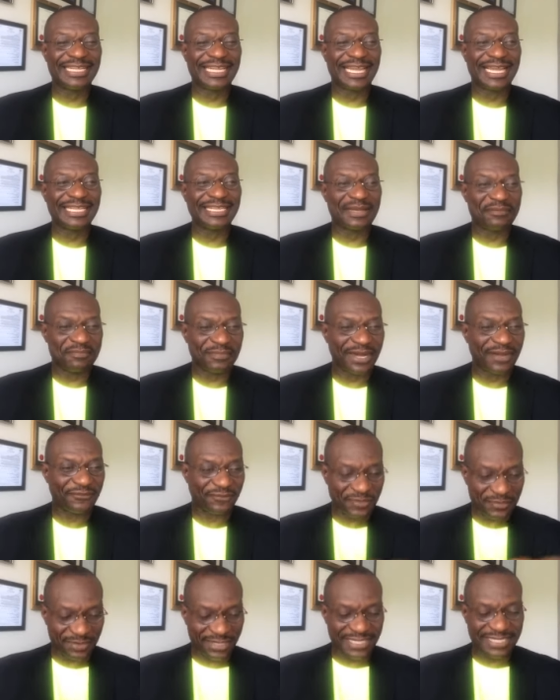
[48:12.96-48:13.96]
the, the
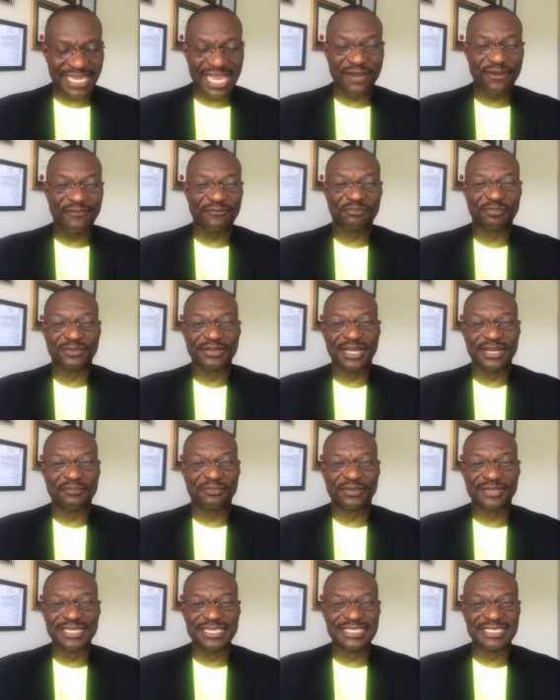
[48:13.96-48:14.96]
from this head of uh,
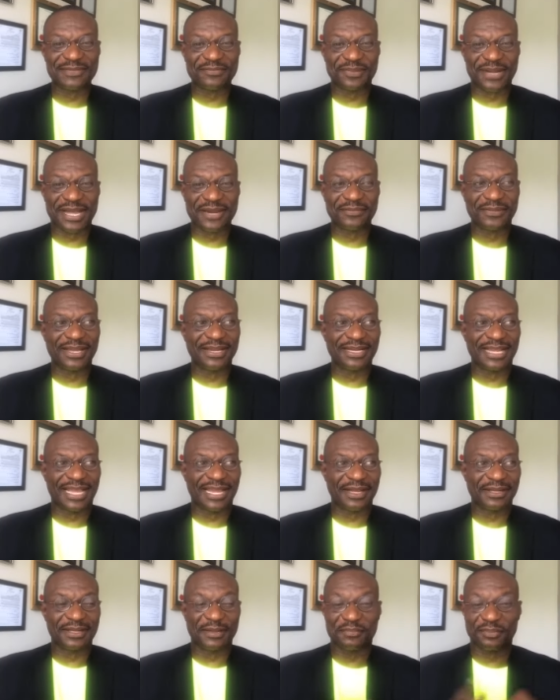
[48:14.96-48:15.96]
police department,
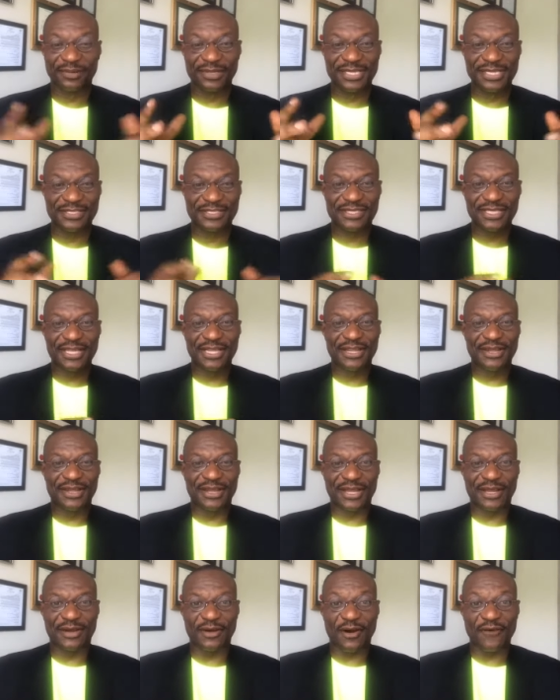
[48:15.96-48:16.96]
the, uh, the police
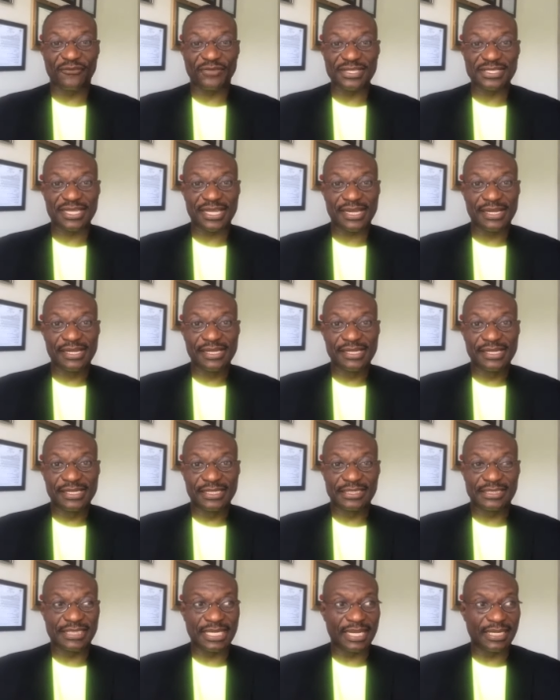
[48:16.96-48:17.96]
uh, officer
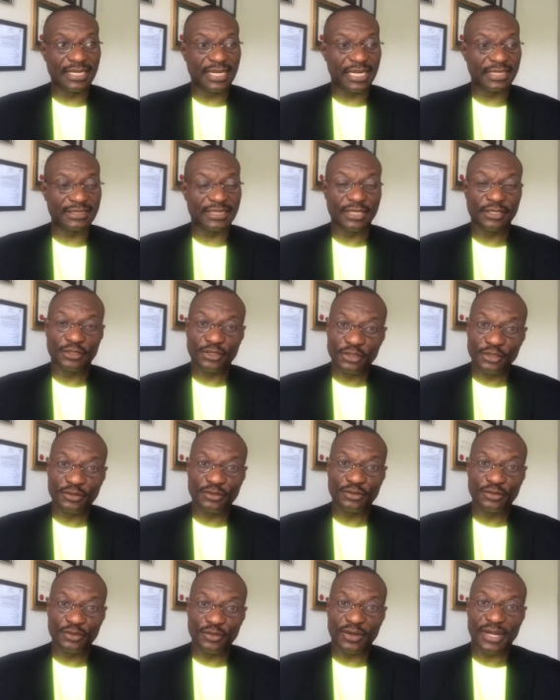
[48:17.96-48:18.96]
said that, uh, do
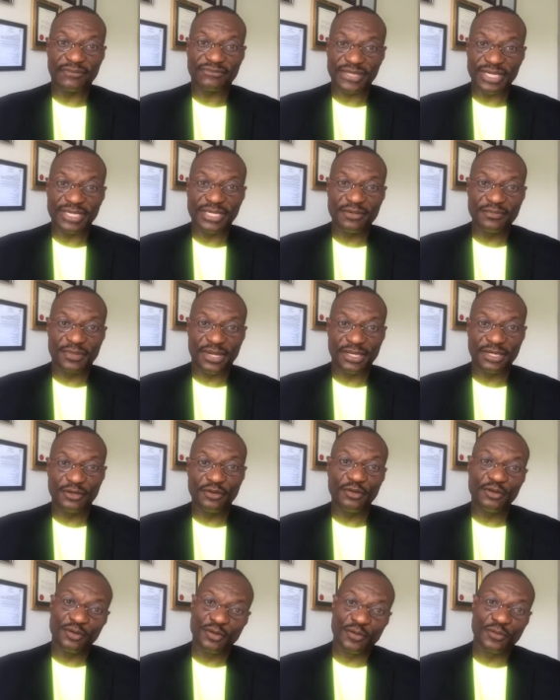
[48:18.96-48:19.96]
you, you have taken money?
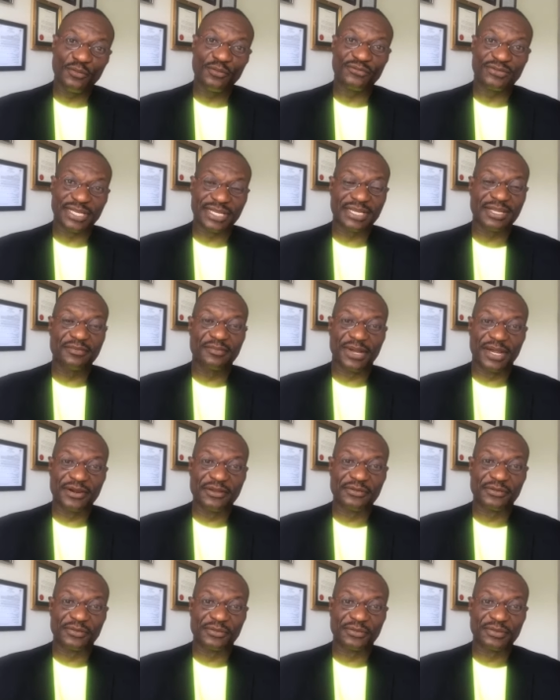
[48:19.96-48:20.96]
Do you know who's taking
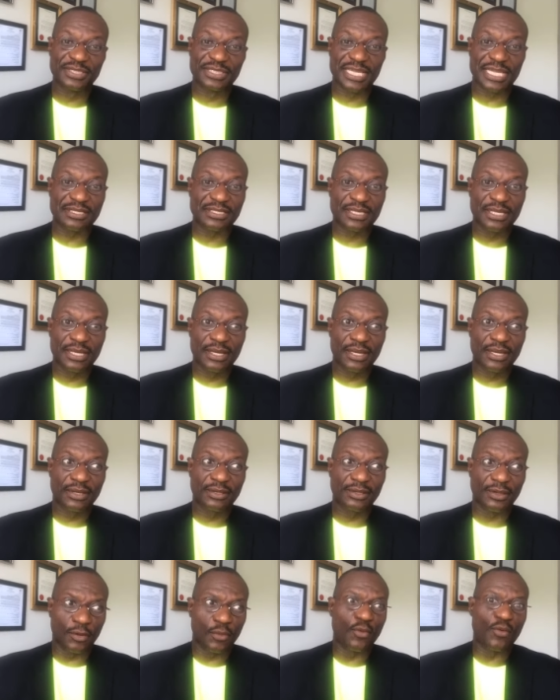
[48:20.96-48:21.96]
money to? He says,
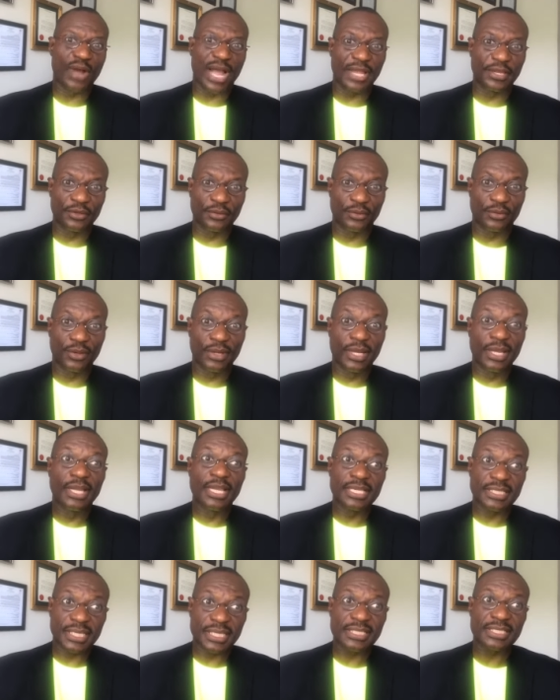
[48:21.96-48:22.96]
oh, who are you?
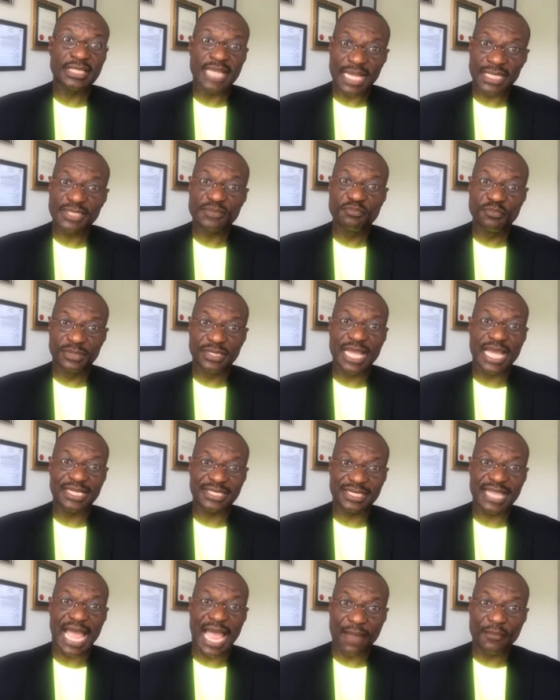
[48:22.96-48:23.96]
He says, that's,
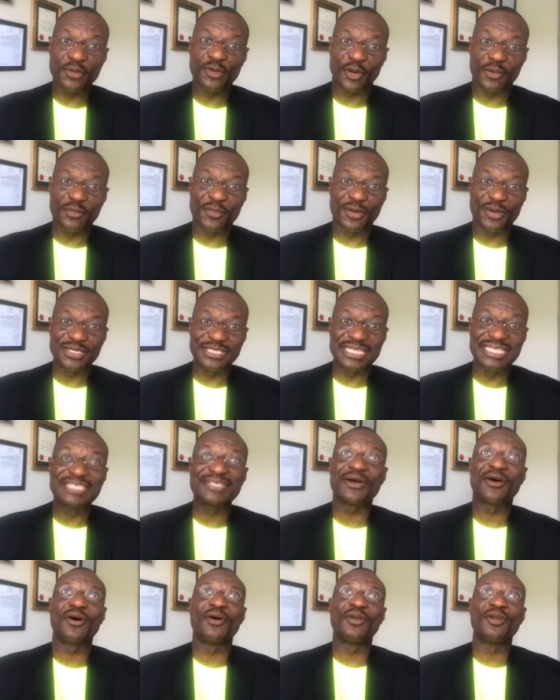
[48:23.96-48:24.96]
that's, I'm your boss.
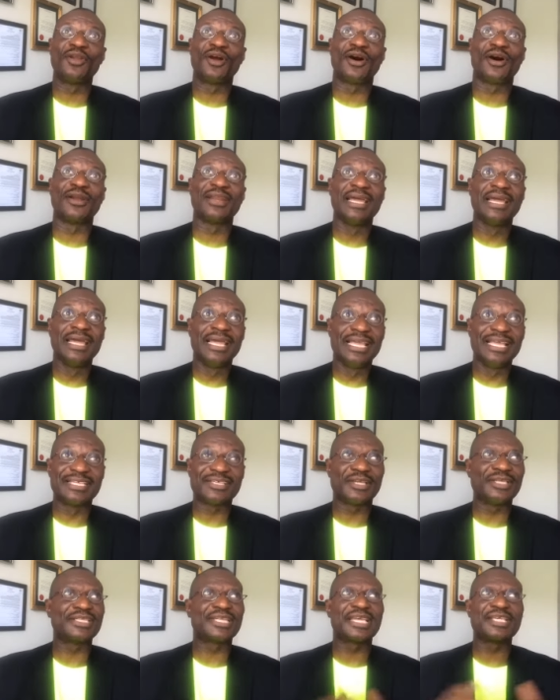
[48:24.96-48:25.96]
It's, oh Lord.
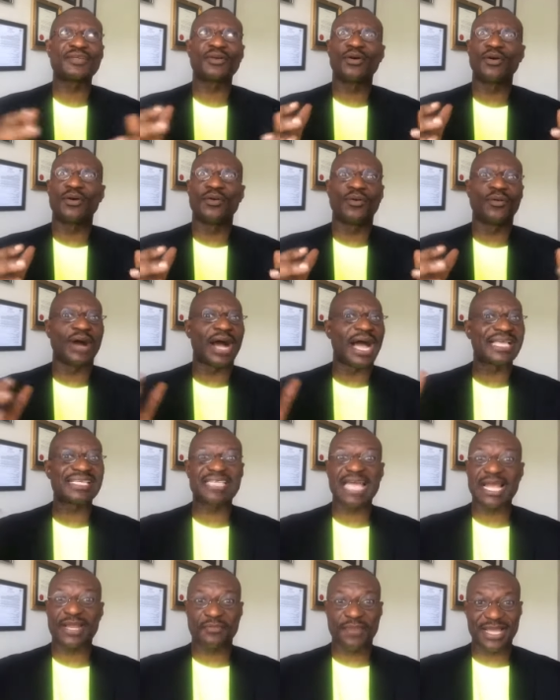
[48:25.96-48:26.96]
it says, oh, I
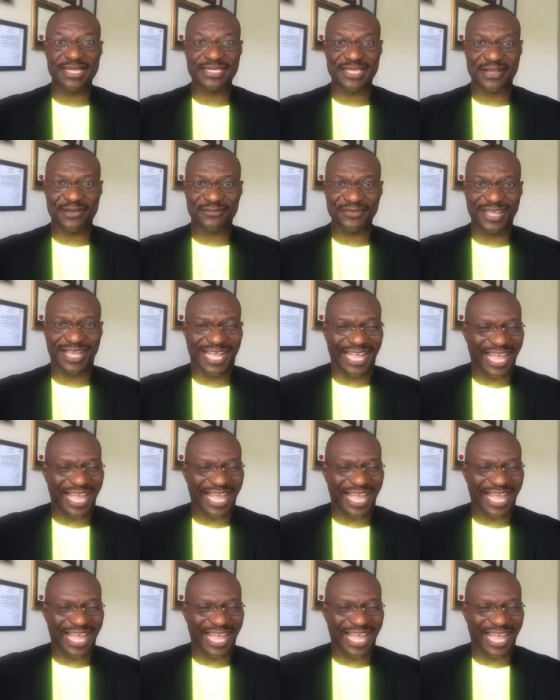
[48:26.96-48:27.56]
sacked myself.